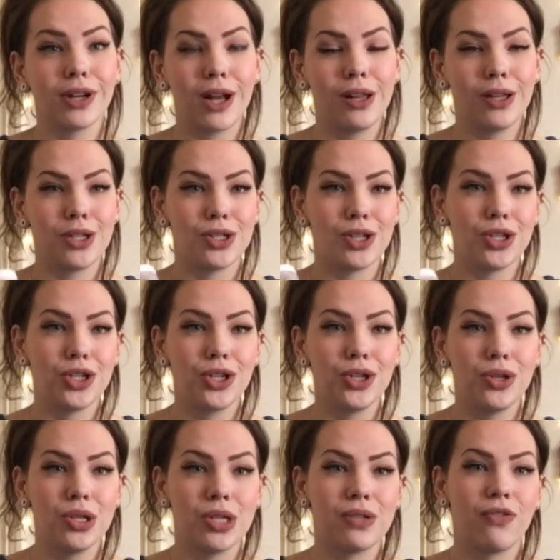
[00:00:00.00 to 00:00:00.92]
colours to
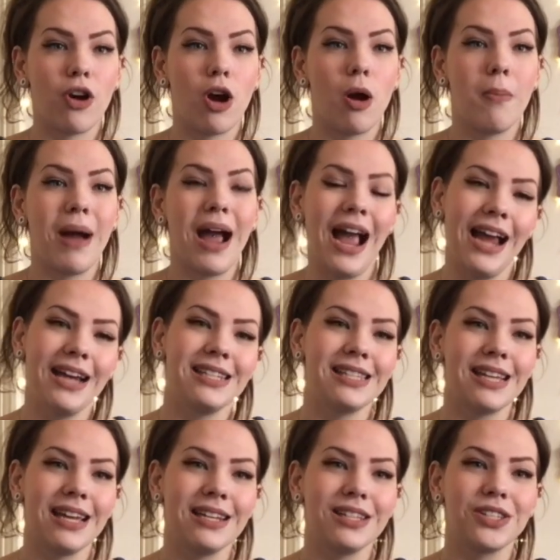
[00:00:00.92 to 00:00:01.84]
choose from. I
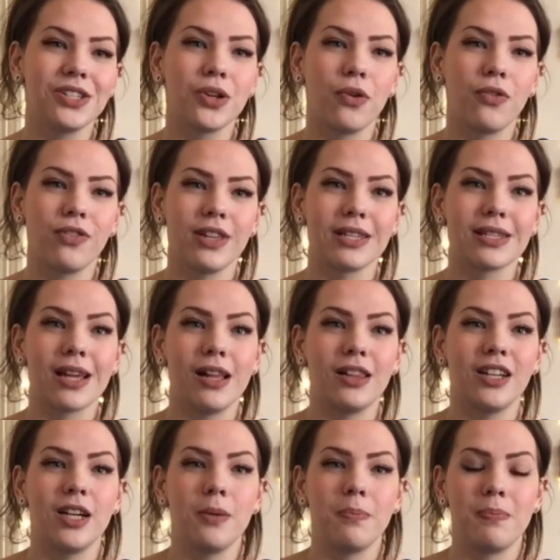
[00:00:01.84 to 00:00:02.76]
decided to go for this
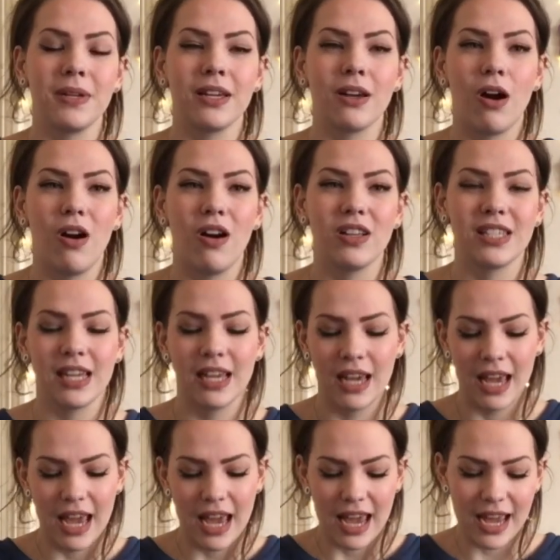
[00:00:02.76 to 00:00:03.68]
colour because
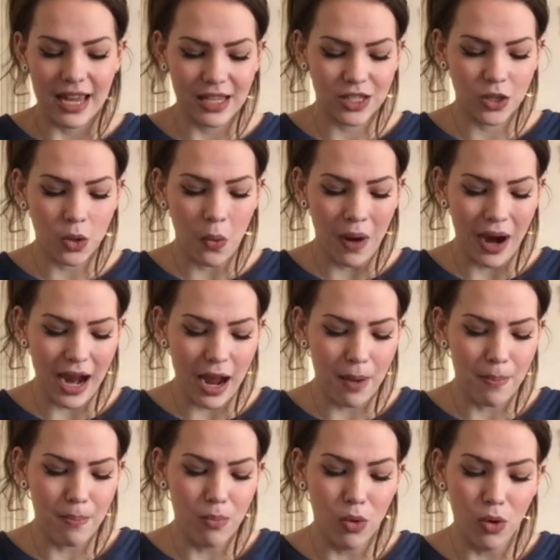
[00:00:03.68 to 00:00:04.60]
it's quite
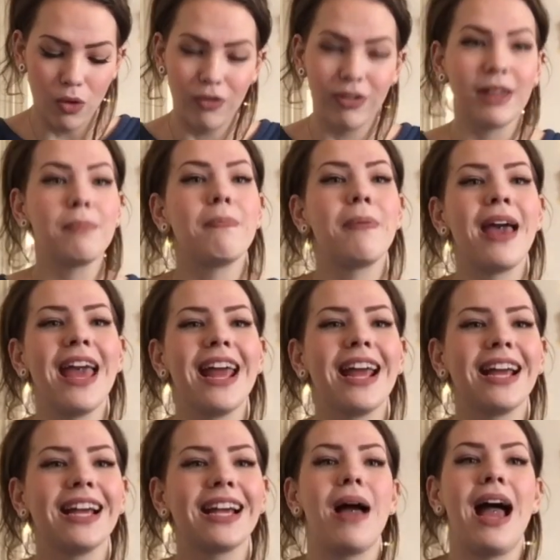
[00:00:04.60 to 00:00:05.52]
a mauvey
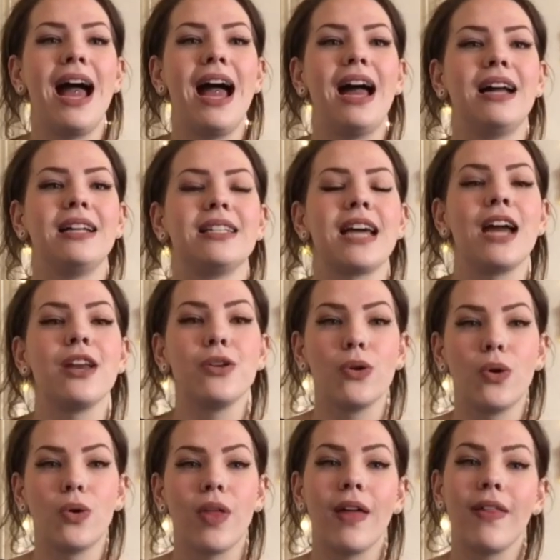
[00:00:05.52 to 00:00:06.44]
pink, and I
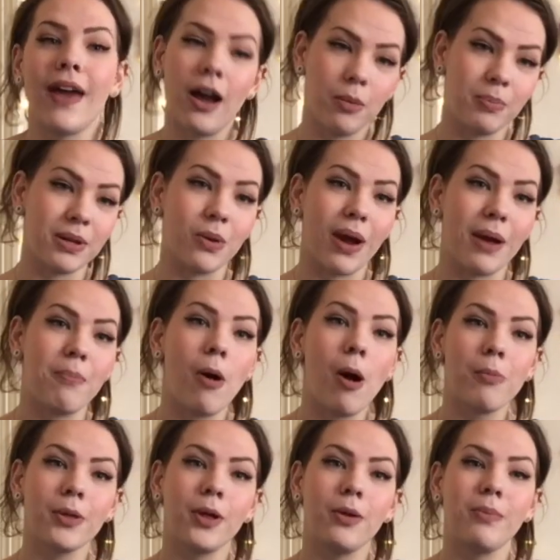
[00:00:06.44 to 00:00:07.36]
know that that'll be quite
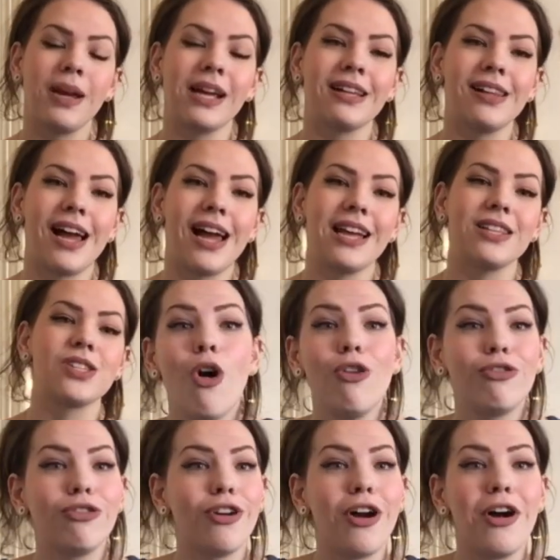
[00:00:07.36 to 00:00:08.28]
popular with my clients.
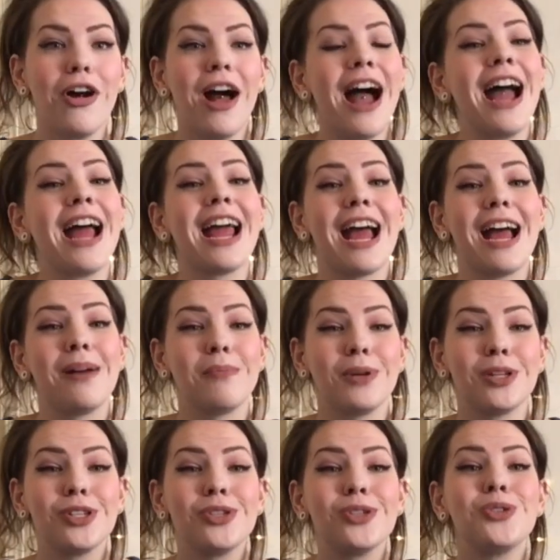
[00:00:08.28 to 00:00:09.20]
Overall, I am
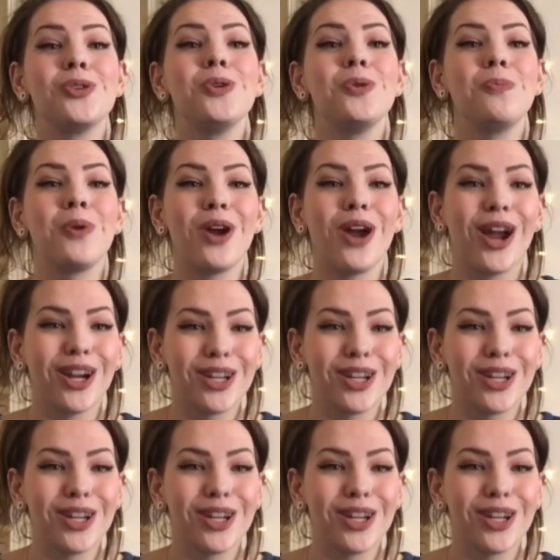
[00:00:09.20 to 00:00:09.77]
super